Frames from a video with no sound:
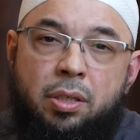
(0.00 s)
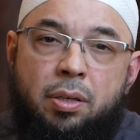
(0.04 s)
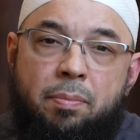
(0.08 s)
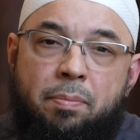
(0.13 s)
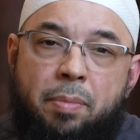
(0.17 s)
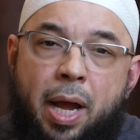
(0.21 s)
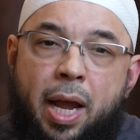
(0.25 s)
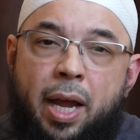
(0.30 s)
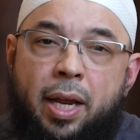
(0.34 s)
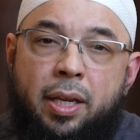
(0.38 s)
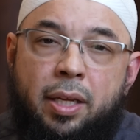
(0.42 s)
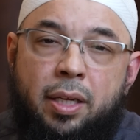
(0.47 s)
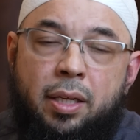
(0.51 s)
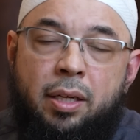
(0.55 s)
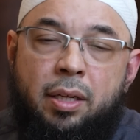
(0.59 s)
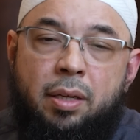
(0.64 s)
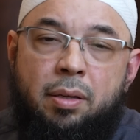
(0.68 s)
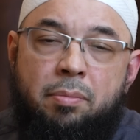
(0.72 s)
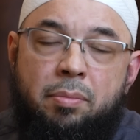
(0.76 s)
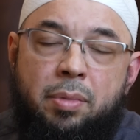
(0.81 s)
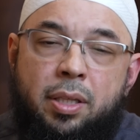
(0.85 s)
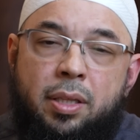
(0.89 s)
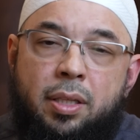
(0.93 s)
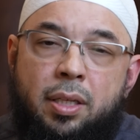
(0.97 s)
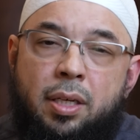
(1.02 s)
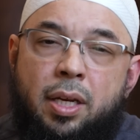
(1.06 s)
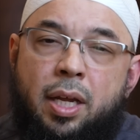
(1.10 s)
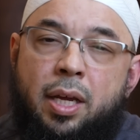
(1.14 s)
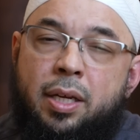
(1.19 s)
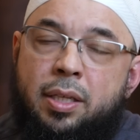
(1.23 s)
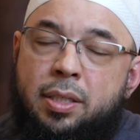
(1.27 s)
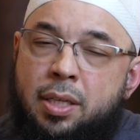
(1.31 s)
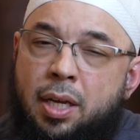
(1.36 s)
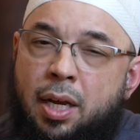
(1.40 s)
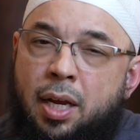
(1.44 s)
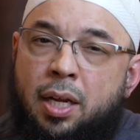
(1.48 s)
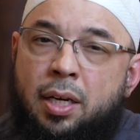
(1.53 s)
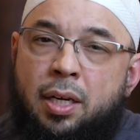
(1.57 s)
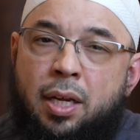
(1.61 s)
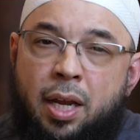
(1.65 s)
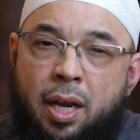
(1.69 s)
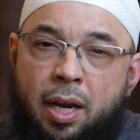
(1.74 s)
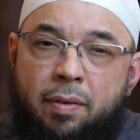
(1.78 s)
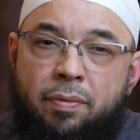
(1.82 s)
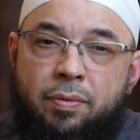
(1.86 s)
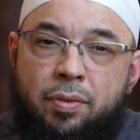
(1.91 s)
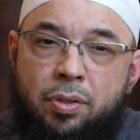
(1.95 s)
your body bi'idhnillahi ta'ala
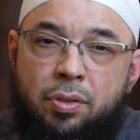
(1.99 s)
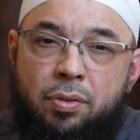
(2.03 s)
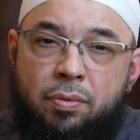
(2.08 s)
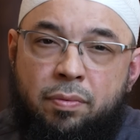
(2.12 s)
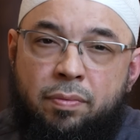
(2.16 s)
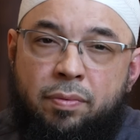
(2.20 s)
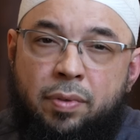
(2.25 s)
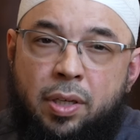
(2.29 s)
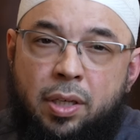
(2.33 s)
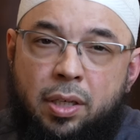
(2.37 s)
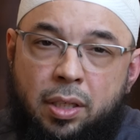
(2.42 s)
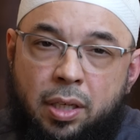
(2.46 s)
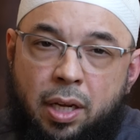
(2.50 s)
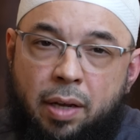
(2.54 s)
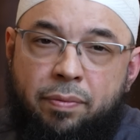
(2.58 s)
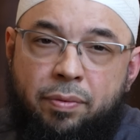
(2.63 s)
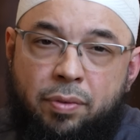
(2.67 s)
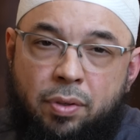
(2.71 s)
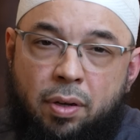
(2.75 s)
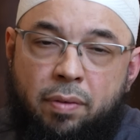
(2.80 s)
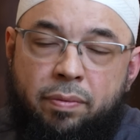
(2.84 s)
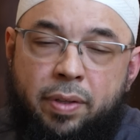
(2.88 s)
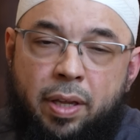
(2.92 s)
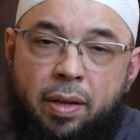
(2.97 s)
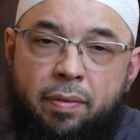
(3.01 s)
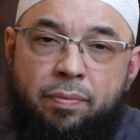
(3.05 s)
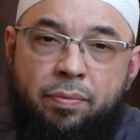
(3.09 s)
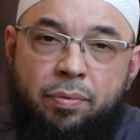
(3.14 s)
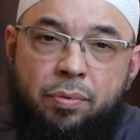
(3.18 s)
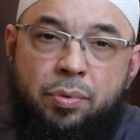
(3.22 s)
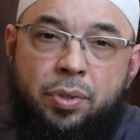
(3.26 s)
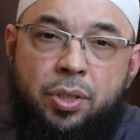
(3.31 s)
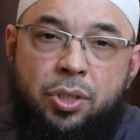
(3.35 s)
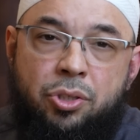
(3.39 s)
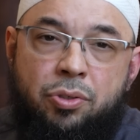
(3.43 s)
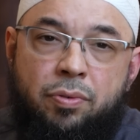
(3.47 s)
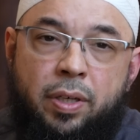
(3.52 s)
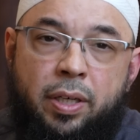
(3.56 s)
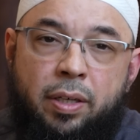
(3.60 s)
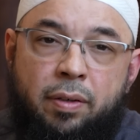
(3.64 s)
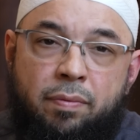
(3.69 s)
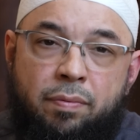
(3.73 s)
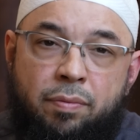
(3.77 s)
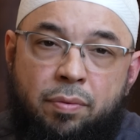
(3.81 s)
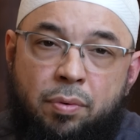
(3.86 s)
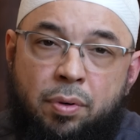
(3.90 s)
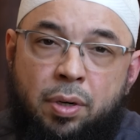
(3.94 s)
after you've left off that food and
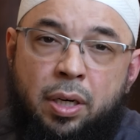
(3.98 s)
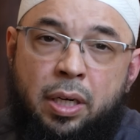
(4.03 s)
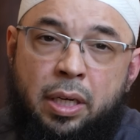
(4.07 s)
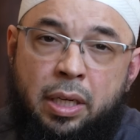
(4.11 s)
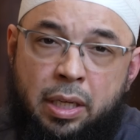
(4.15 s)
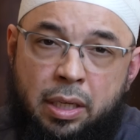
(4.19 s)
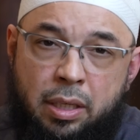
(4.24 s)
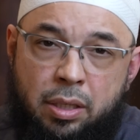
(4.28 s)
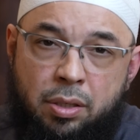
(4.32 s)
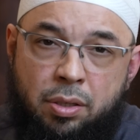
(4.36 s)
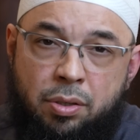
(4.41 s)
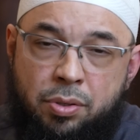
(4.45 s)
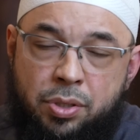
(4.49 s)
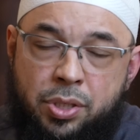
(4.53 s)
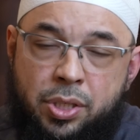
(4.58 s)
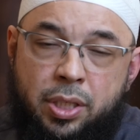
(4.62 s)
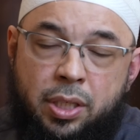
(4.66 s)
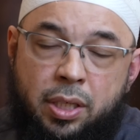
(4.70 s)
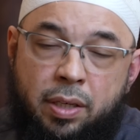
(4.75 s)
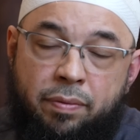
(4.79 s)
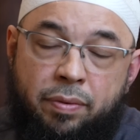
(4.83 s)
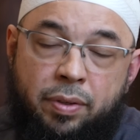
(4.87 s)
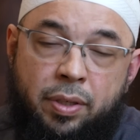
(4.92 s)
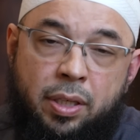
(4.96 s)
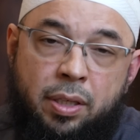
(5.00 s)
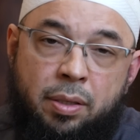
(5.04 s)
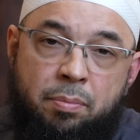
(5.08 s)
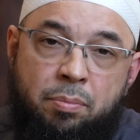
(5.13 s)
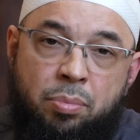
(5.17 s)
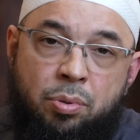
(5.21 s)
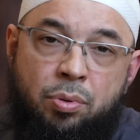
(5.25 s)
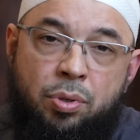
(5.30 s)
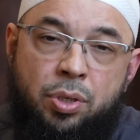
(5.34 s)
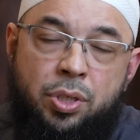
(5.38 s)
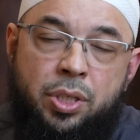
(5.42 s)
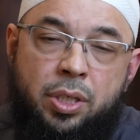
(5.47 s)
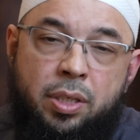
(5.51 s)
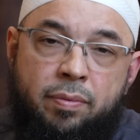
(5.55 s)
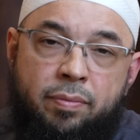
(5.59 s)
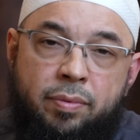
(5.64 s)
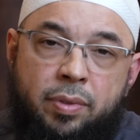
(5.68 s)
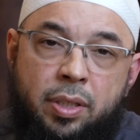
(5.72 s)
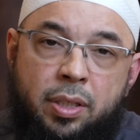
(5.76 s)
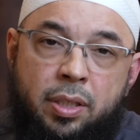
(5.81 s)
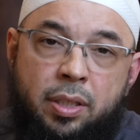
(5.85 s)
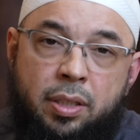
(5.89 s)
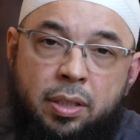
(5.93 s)
drink for, a significant portion
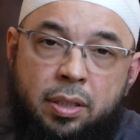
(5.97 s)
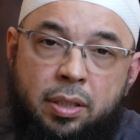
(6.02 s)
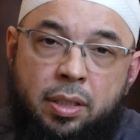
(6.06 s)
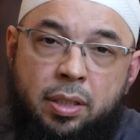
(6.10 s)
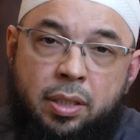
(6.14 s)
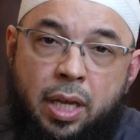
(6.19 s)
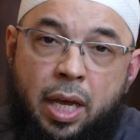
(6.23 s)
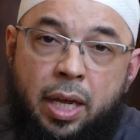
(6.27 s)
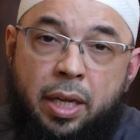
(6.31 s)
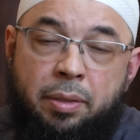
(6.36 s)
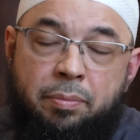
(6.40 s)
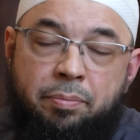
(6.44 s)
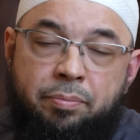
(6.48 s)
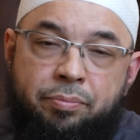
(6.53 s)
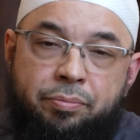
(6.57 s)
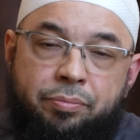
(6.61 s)
of the day.